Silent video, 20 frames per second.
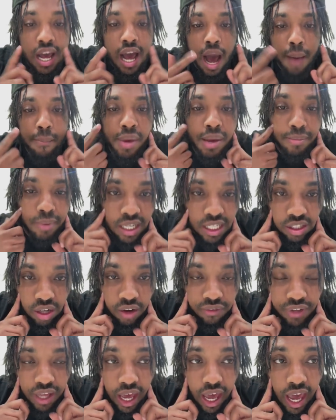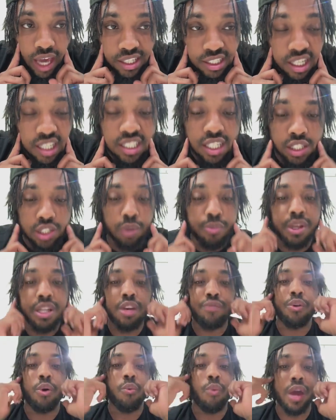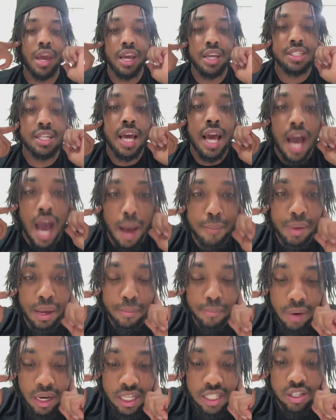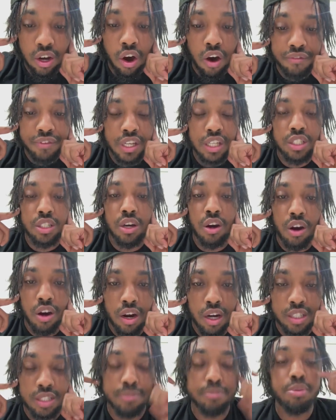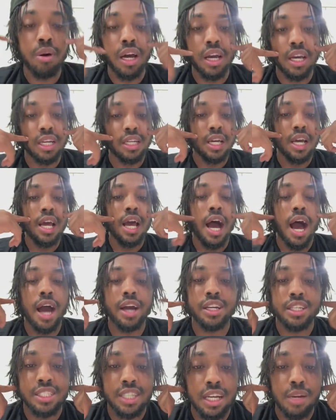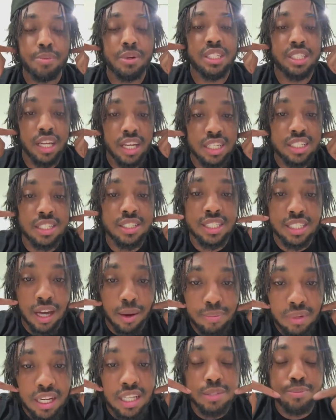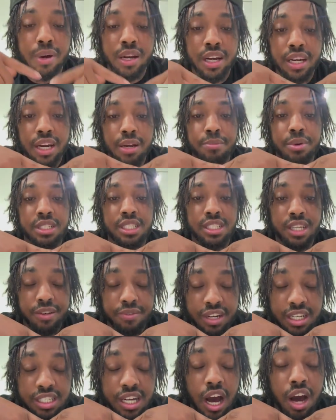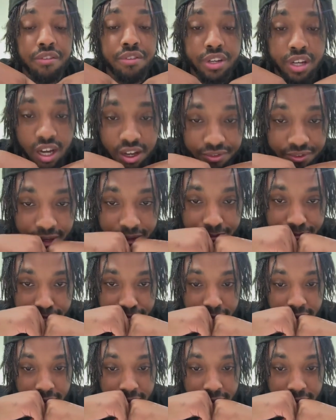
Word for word: I make monies off the accidents. There's so many different ways I make monies off these cars. But I understand a percentage of something is better than a percentage of nothing.